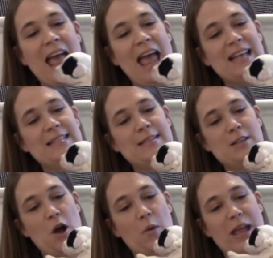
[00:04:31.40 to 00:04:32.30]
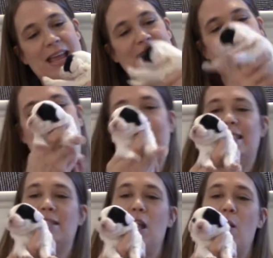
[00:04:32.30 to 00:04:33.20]
is Snowy, and
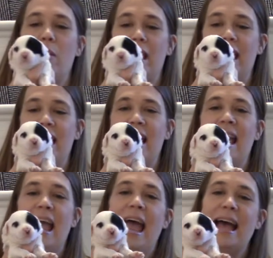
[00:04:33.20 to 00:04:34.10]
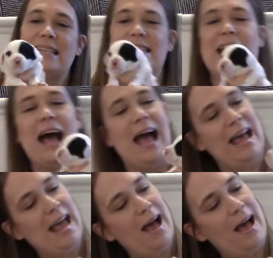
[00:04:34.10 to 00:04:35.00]
Snowy has
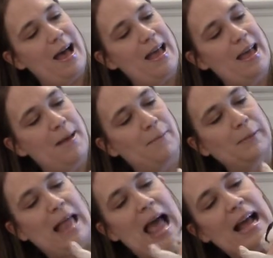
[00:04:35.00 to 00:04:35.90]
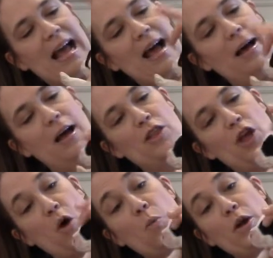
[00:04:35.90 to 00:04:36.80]
got black on
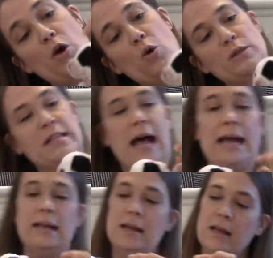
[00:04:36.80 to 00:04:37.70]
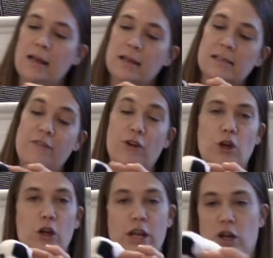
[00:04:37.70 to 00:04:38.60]
the one whole side, except for
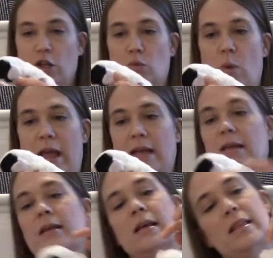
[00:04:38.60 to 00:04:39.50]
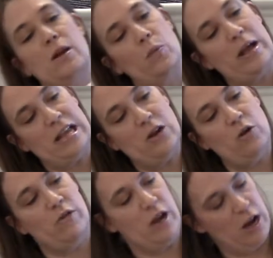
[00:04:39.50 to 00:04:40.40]
her ear is white, and then a white ear
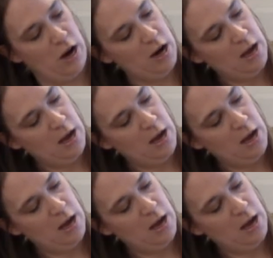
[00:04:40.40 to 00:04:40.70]
over here.